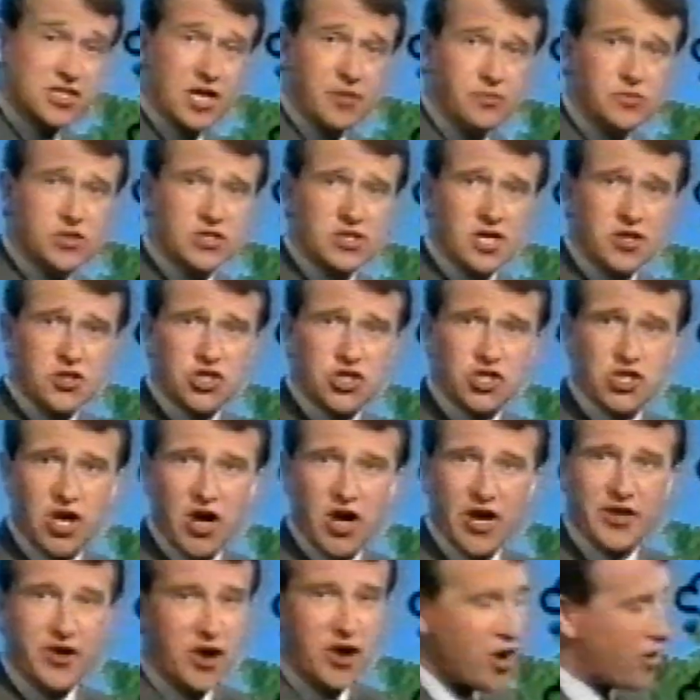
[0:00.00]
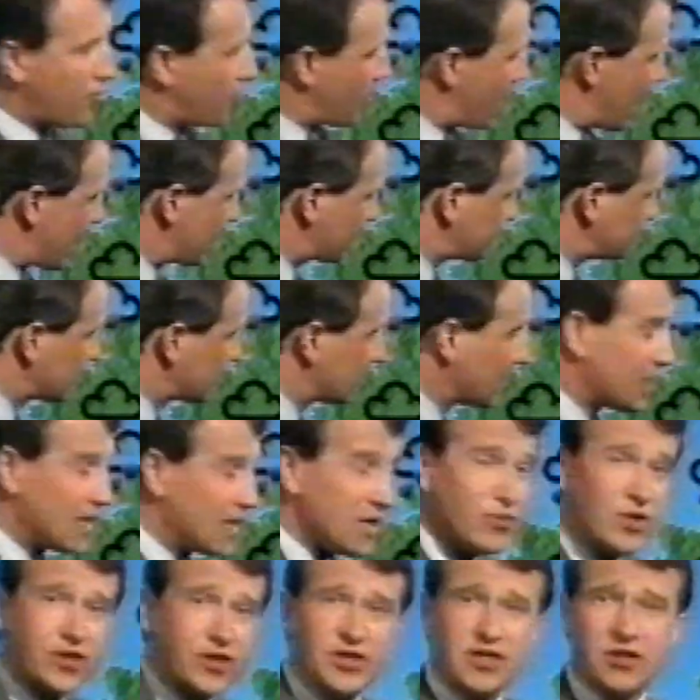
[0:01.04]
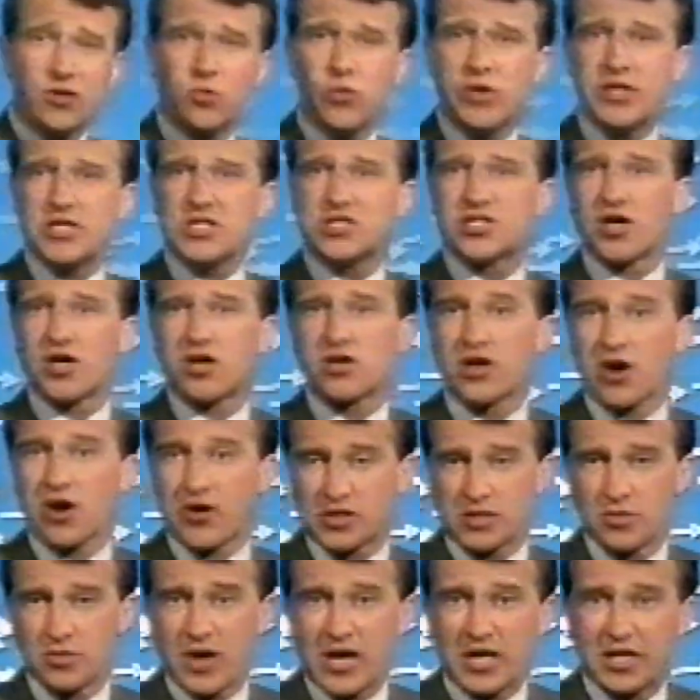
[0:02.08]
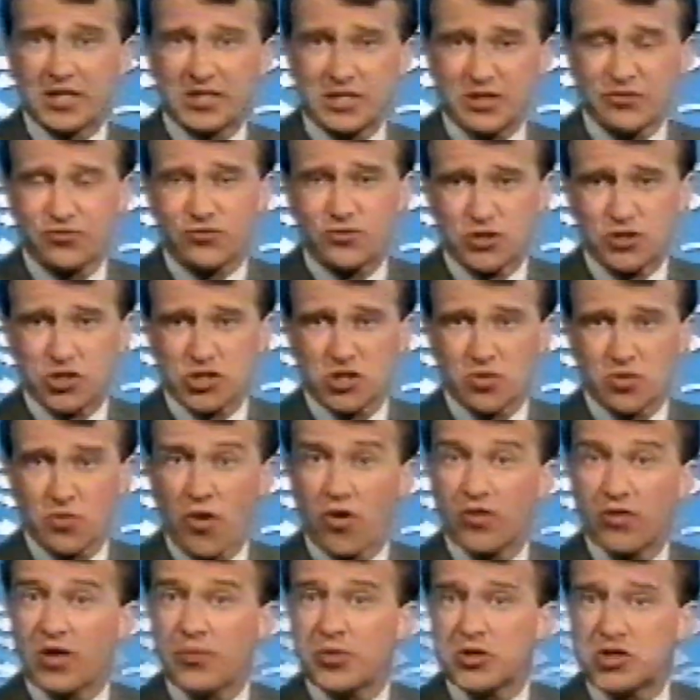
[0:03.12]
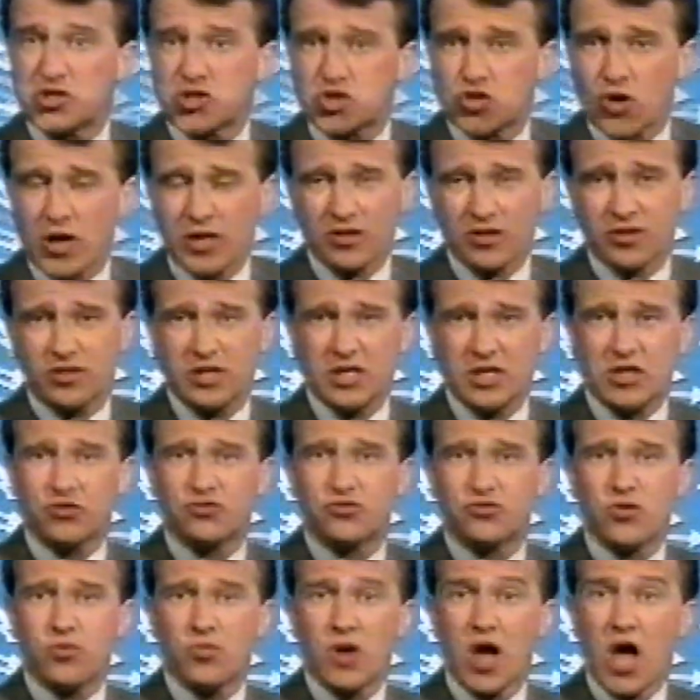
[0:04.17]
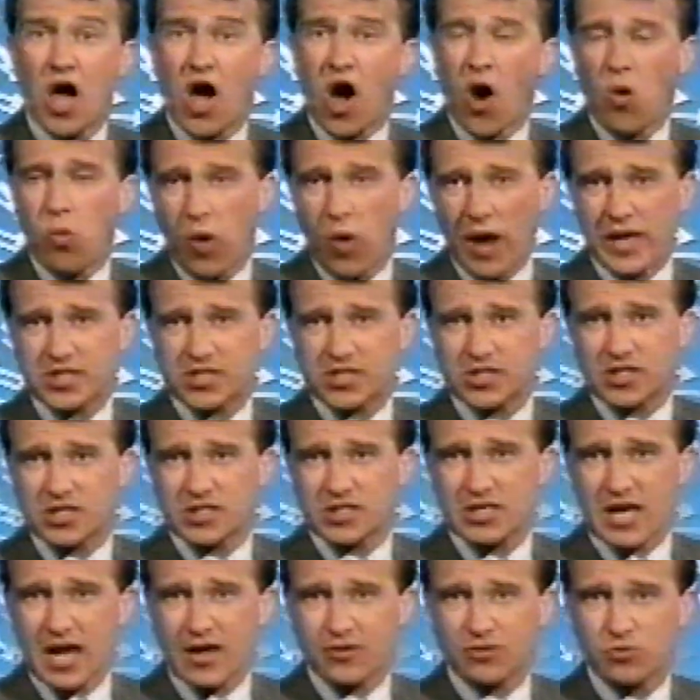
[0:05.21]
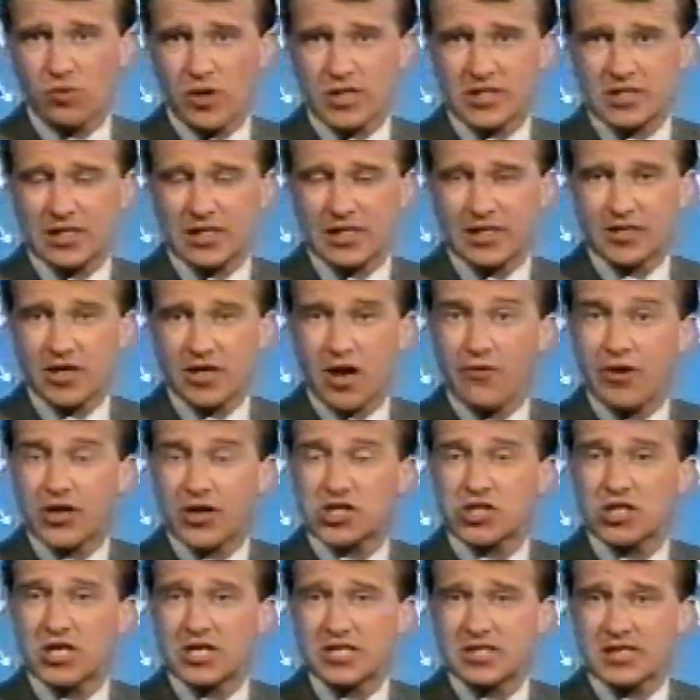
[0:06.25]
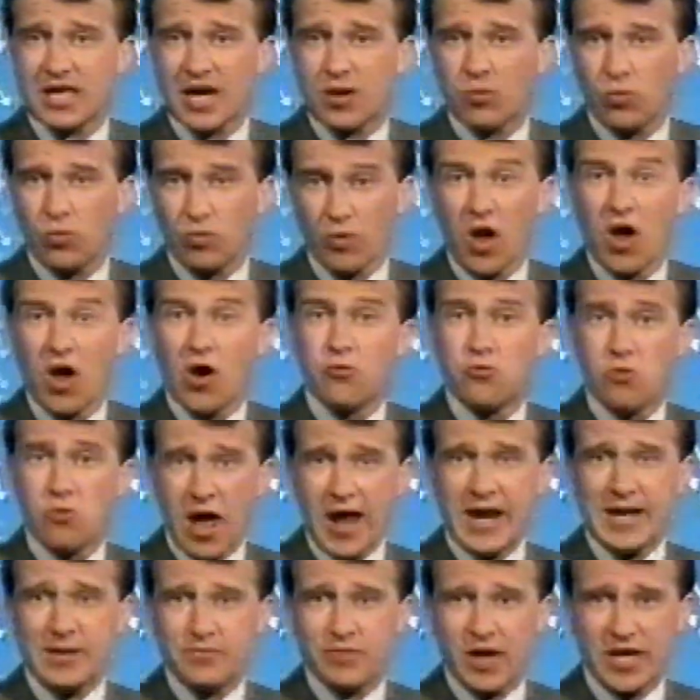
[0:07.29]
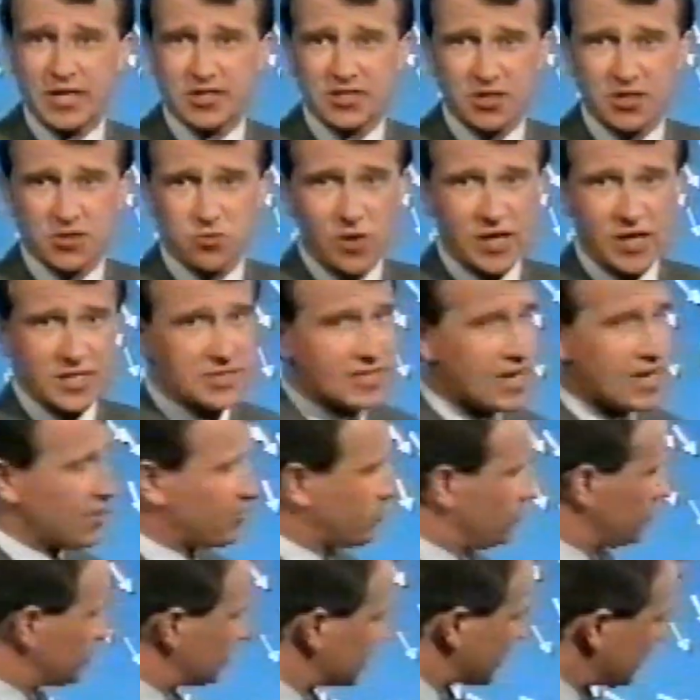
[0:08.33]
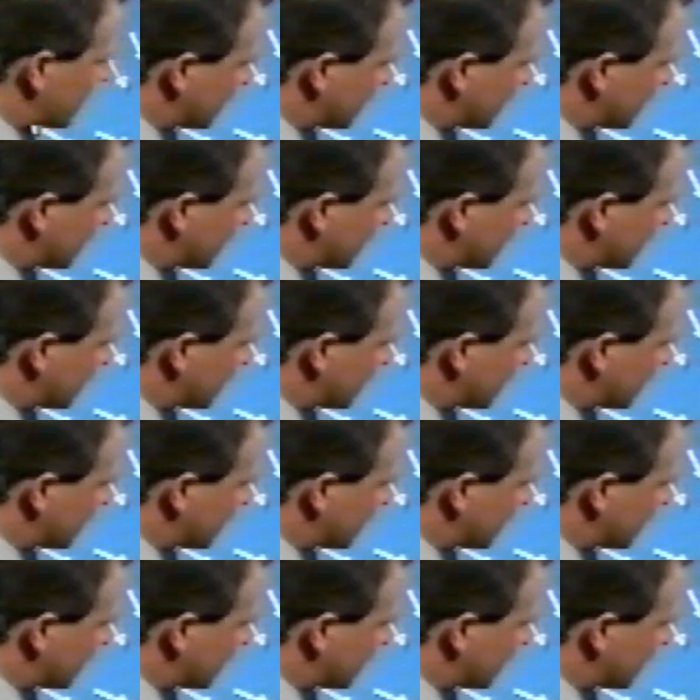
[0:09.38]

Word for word: some sunshine around, but I think the winds are going to make a difference tomorrow. They'll be strengthening from a west to southwesterly direction as that rain makes its way southwards,